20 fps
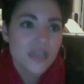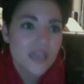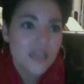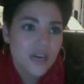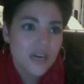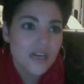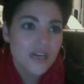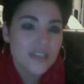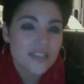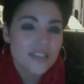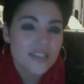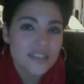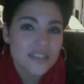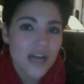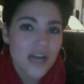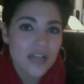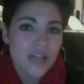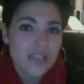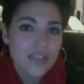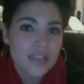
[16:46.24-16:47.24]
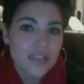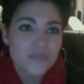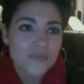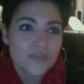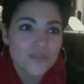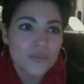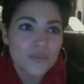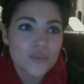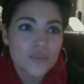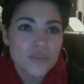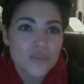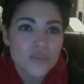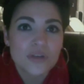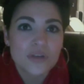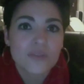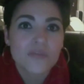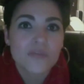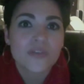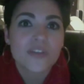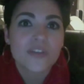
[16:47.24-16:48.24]
a solid
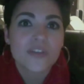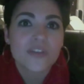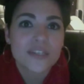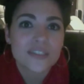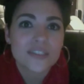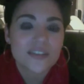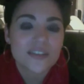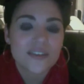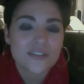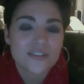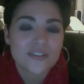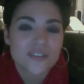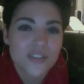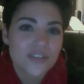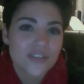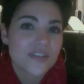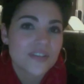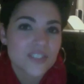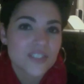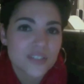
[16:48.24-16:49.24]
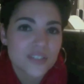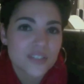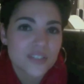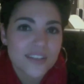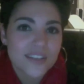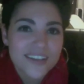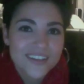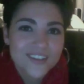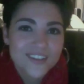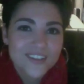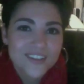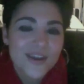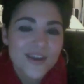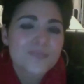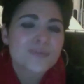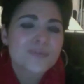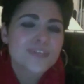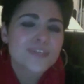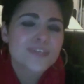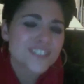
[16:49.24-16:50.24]
future for the next generation. So I
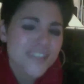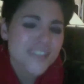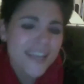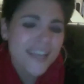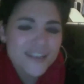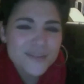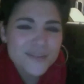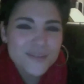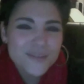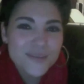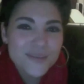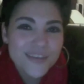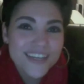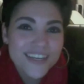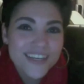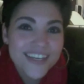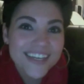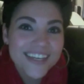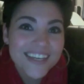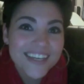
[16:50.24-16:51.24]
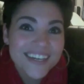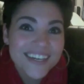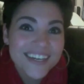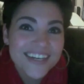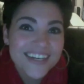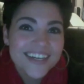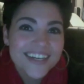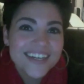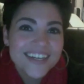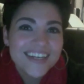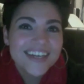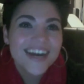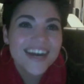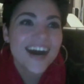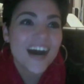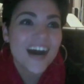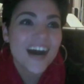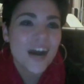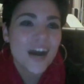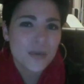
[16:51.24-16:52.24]
appreciate you being here.
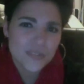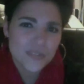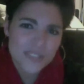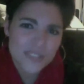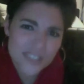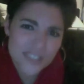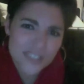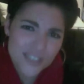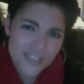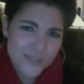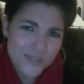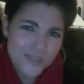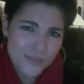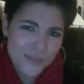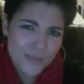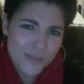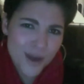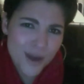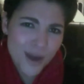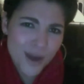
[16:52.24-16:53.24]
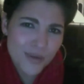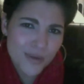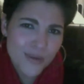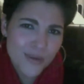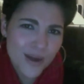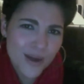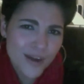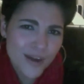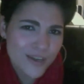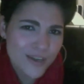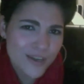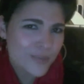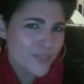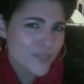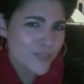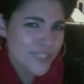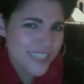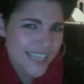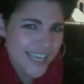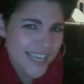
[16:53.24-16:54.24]
Uh, I will see you tomorrow on number
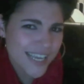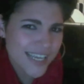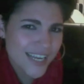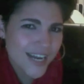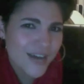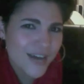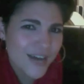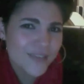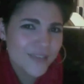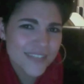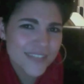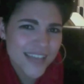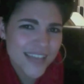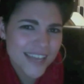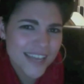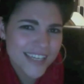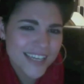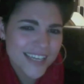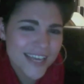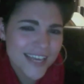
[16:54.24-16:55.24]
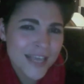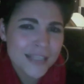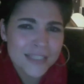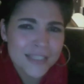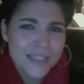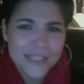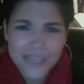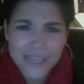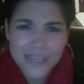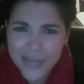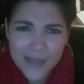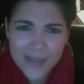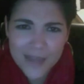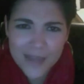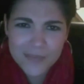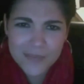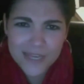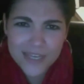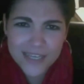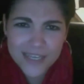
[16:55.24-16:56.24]
10 of 90. Get
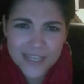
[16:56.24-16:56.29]
at me.